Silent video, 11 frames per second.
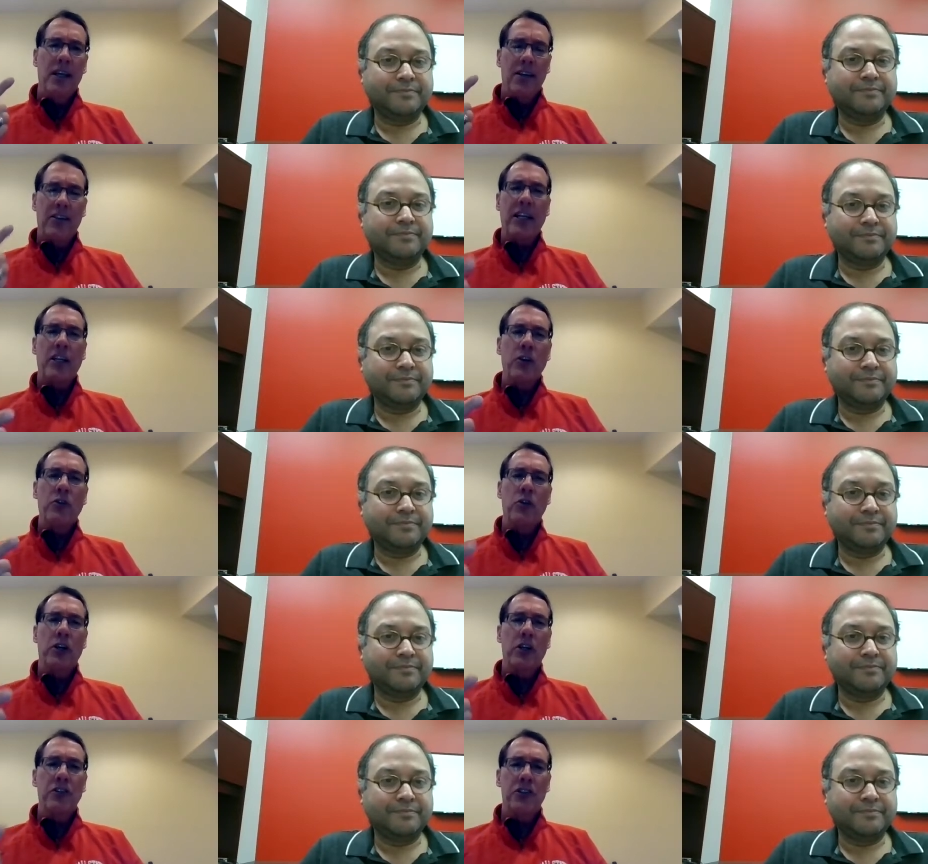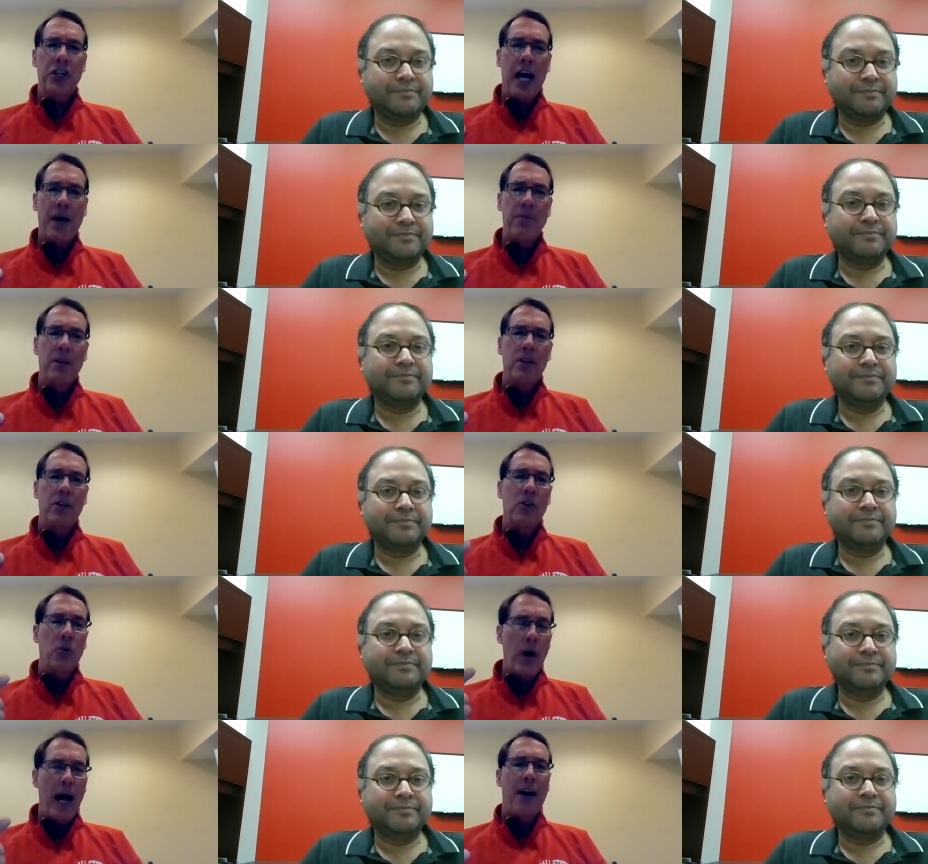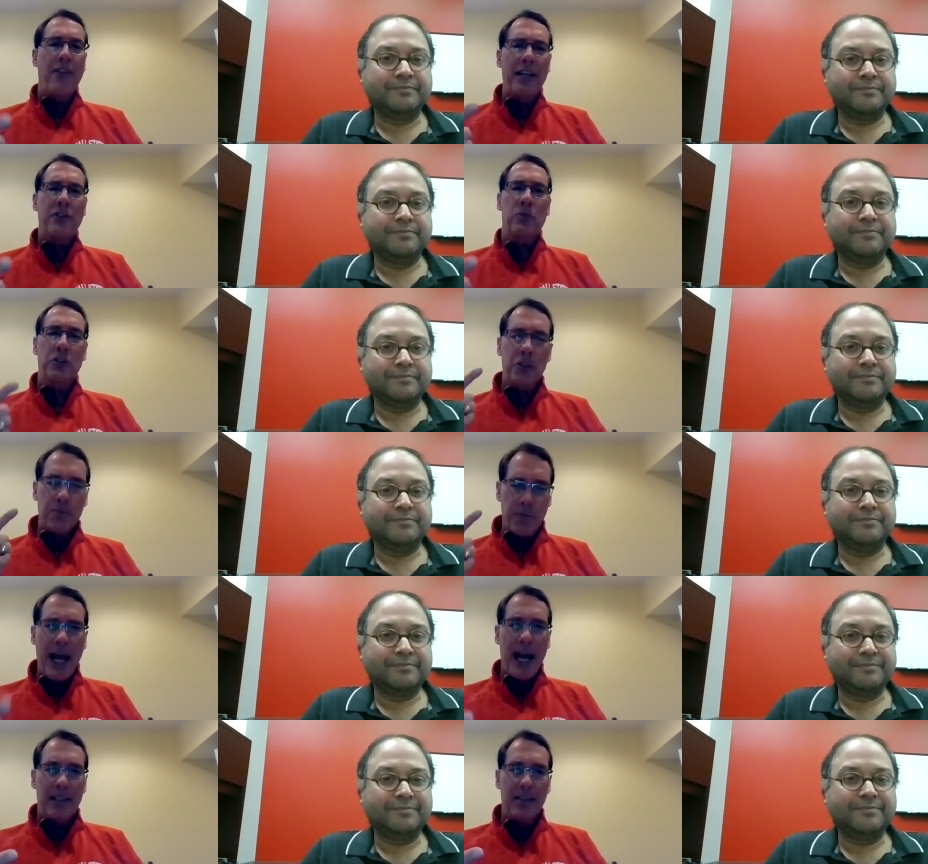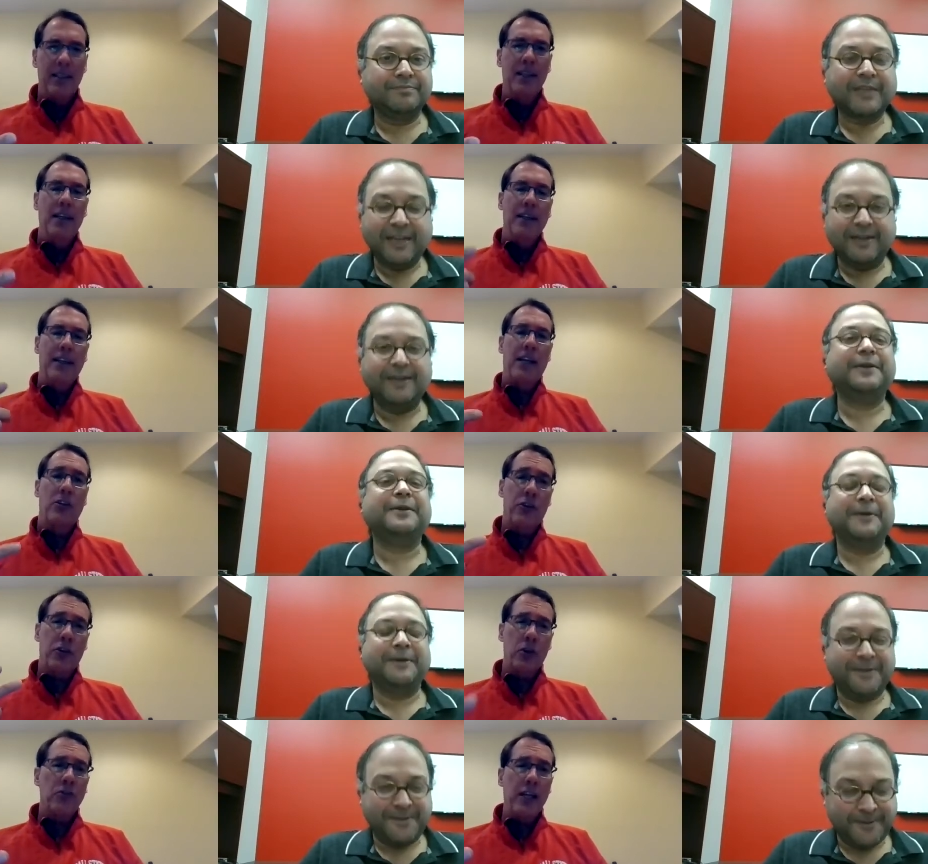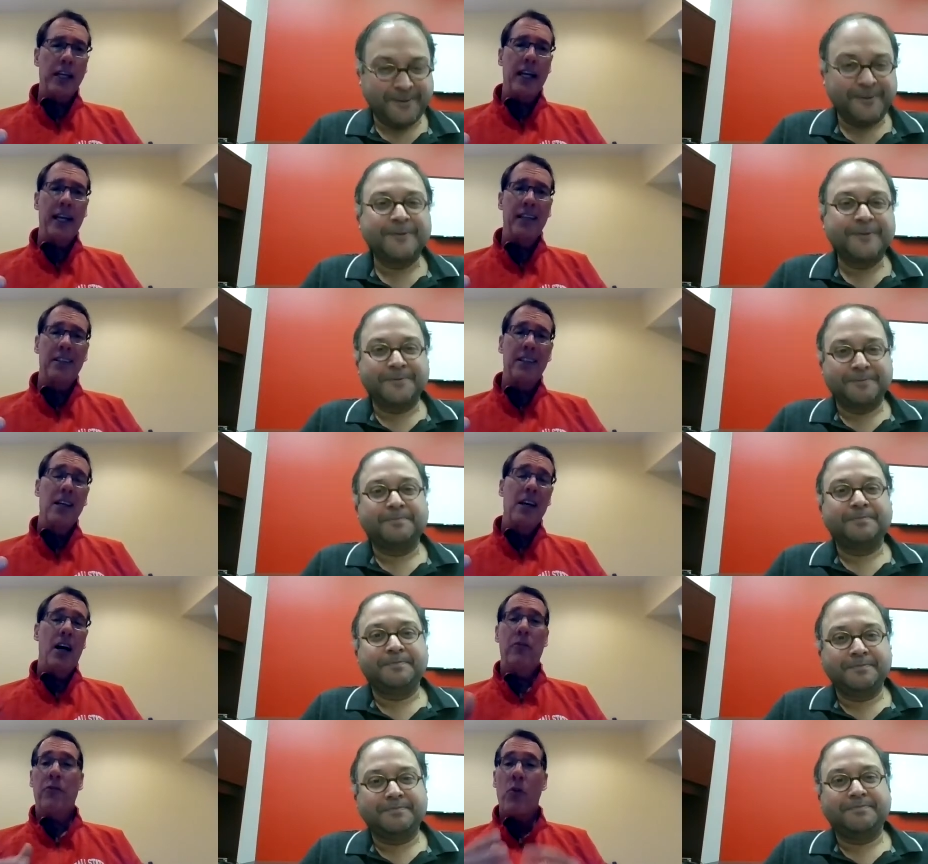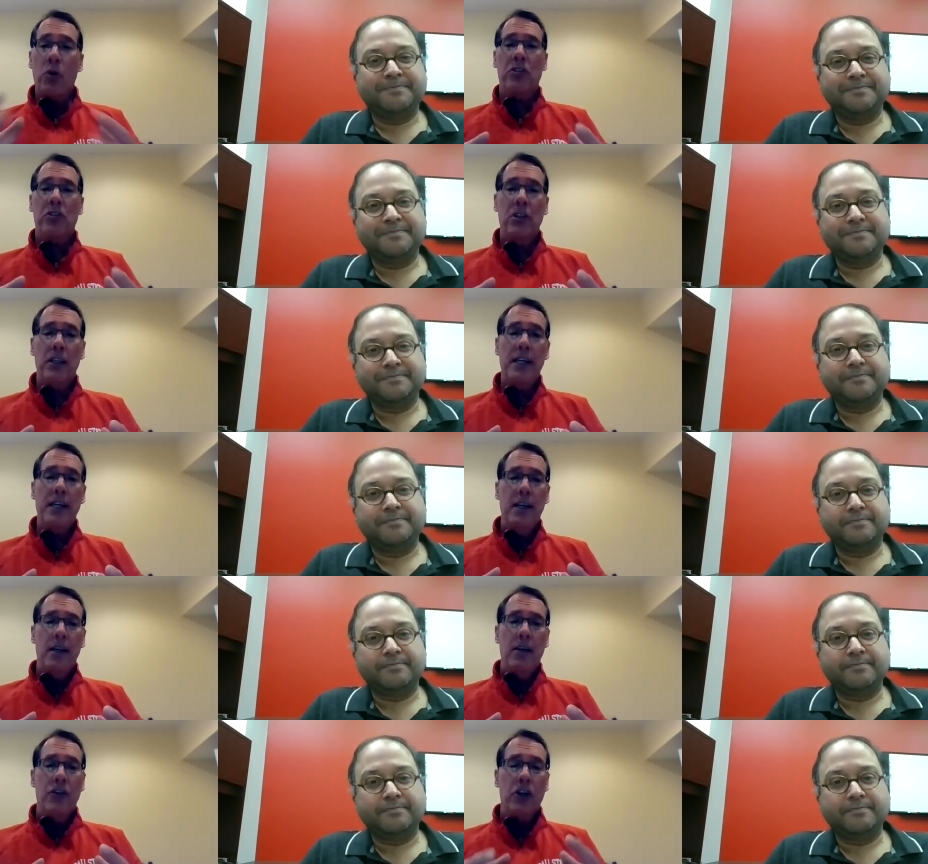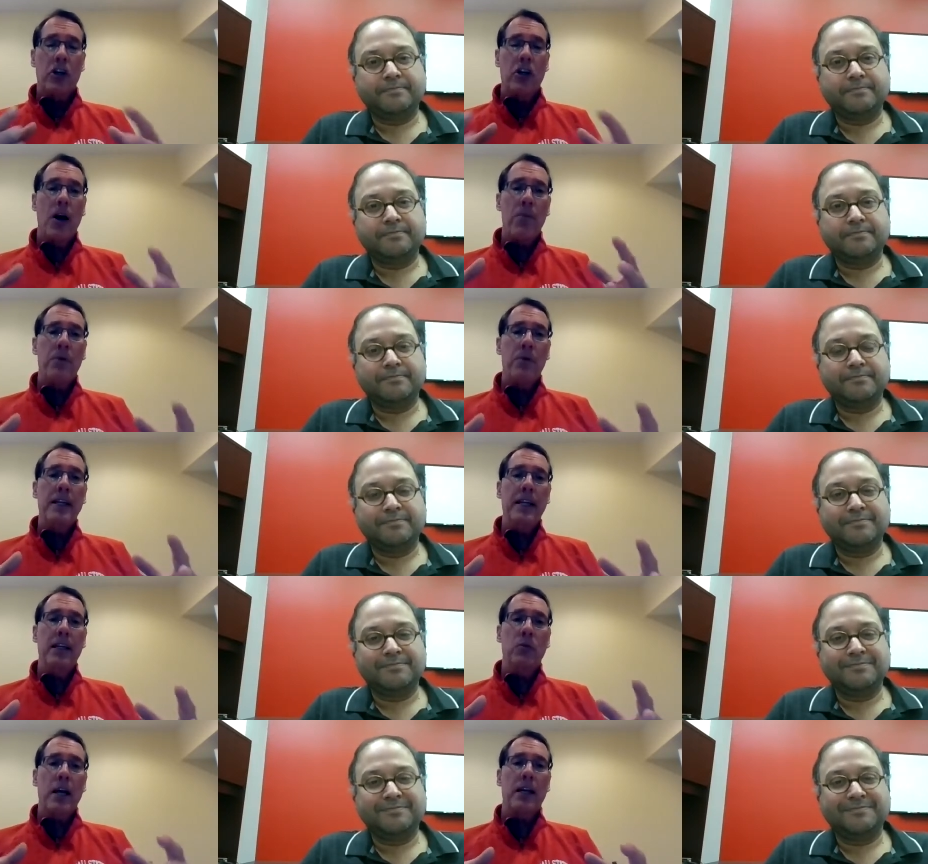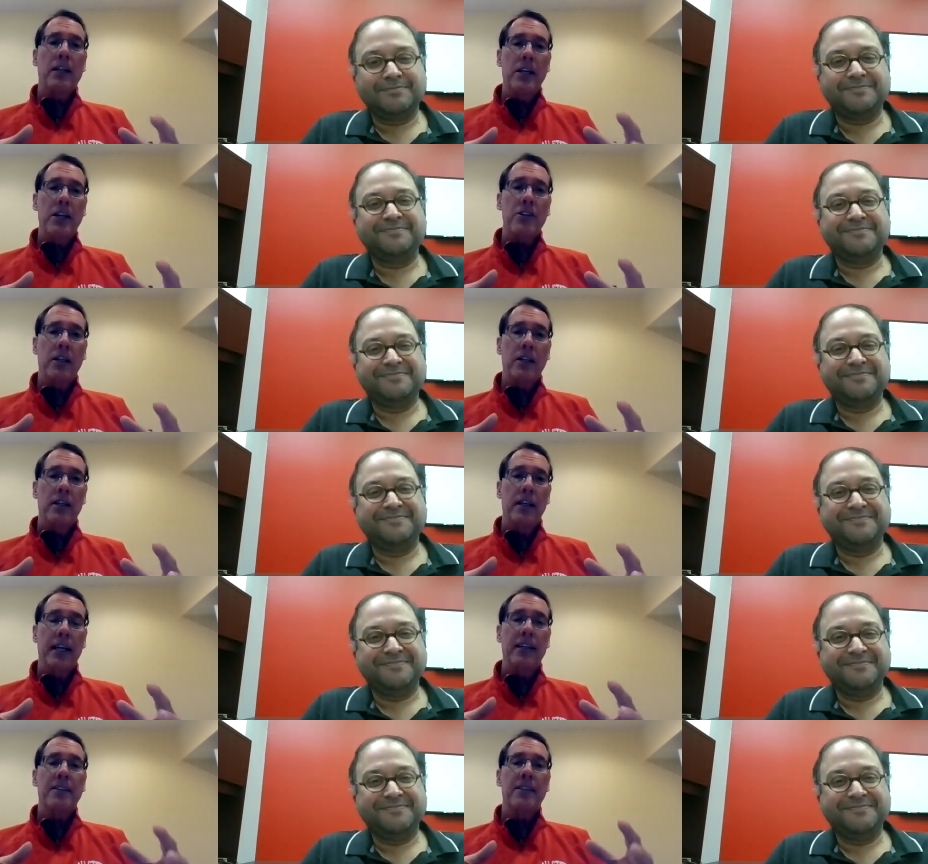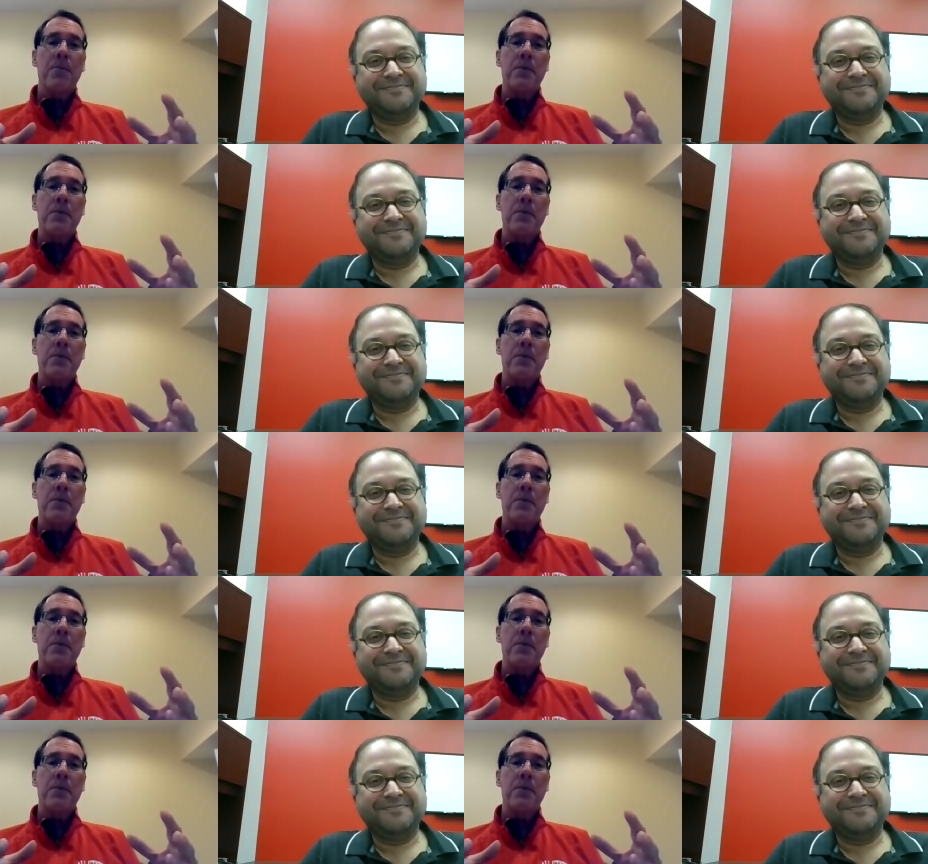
Speaker 1: think you do a good job, wow, that's respect. Indeed. Now, thing is, unfortunately, the company recognition ends up